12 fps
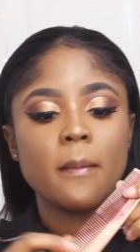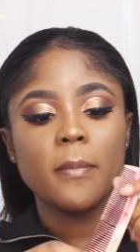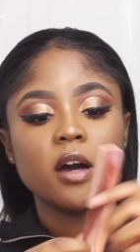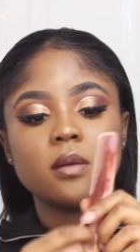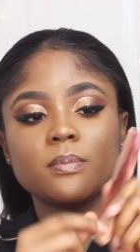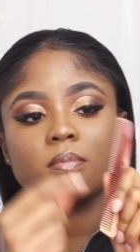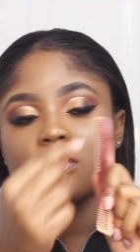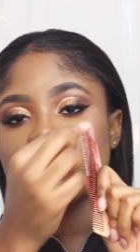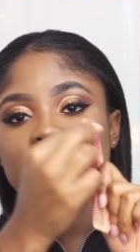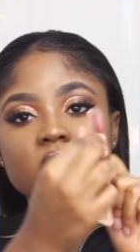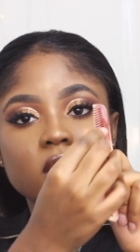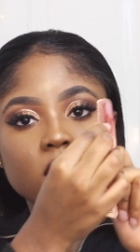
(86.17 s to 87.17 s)
but the
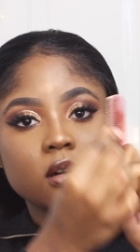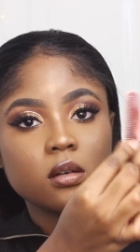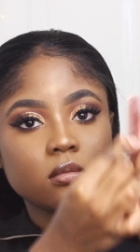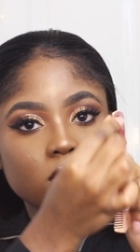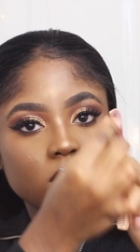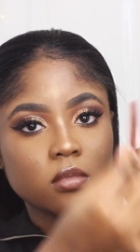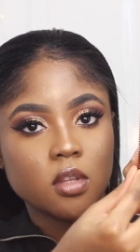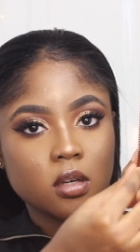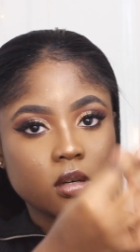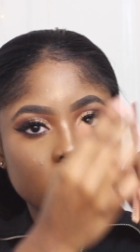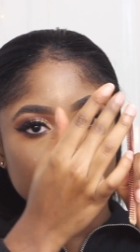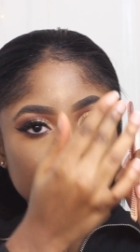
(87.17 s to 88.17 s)
thinner
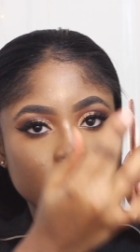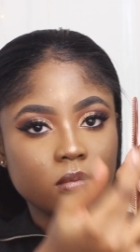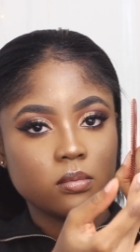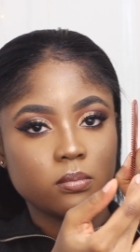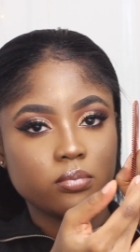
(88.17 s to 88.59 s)
the